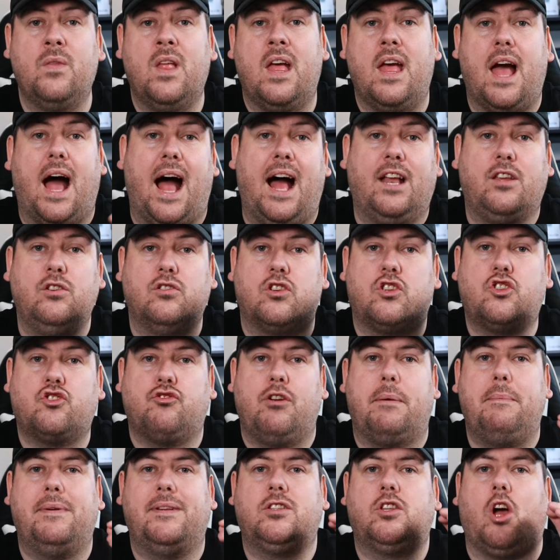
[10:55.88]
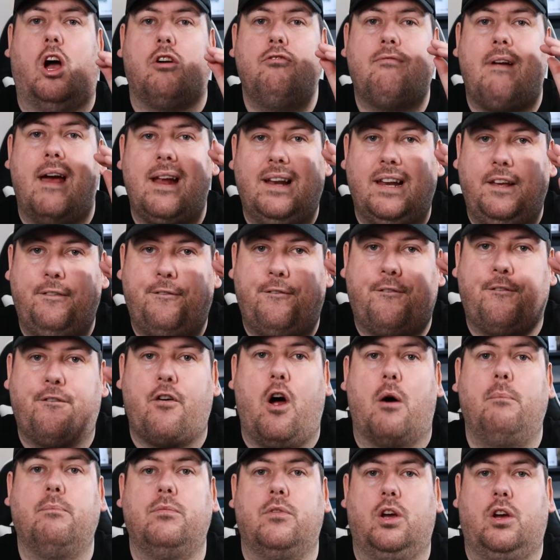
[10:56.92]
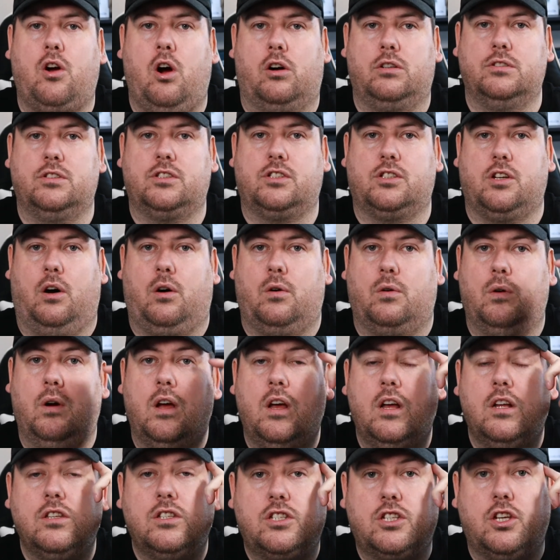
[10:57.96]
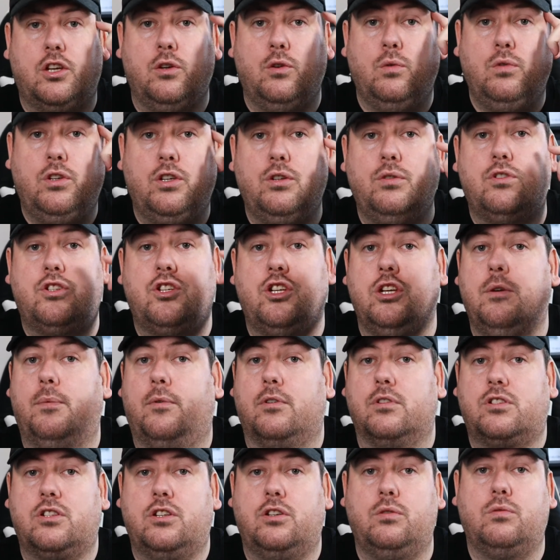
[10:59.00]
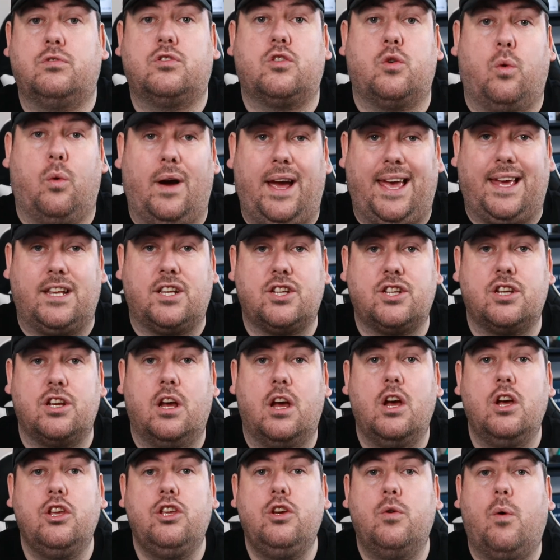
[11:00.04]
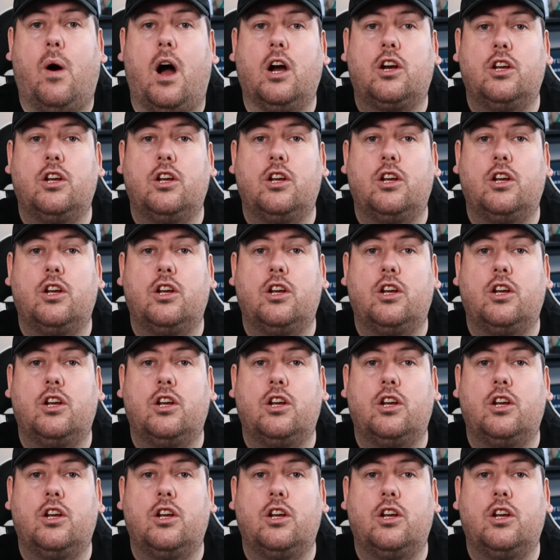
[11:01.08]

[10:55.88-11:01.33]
and you're streaming directly from the console to YouTube or to Twitch, you are going